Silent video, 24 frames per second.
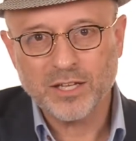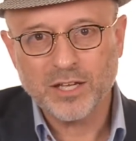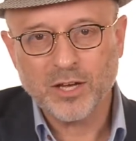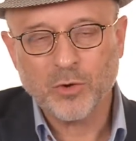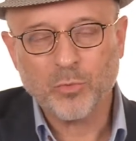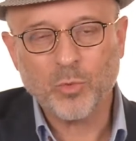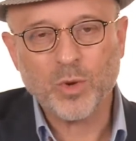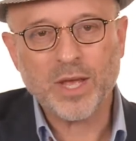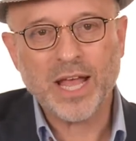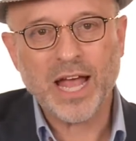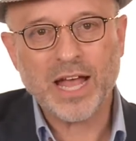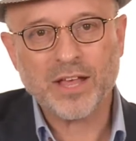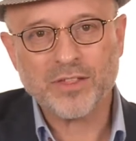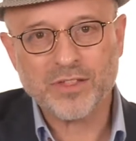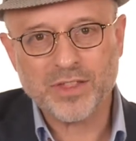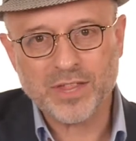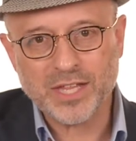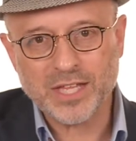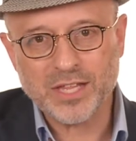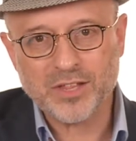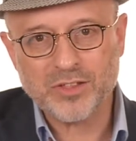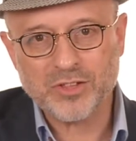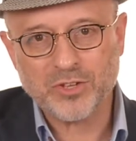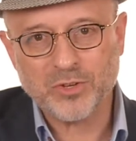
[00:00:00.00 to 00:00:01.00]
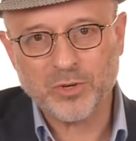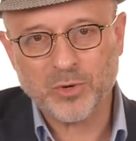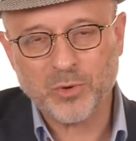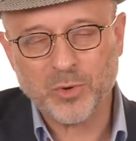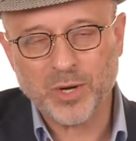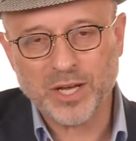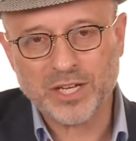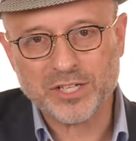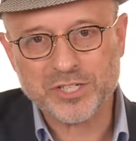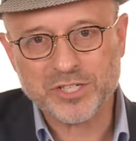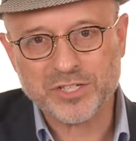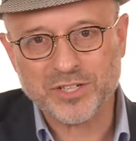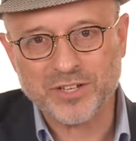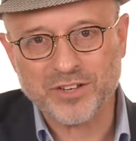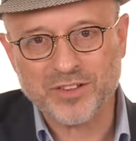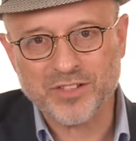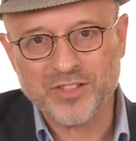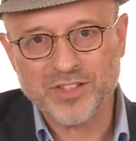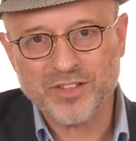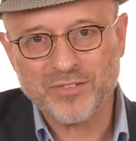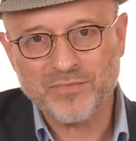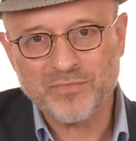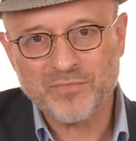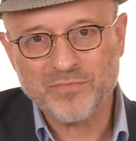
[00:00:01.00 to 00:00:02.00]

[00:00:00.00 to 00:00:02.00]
we ask these two questions.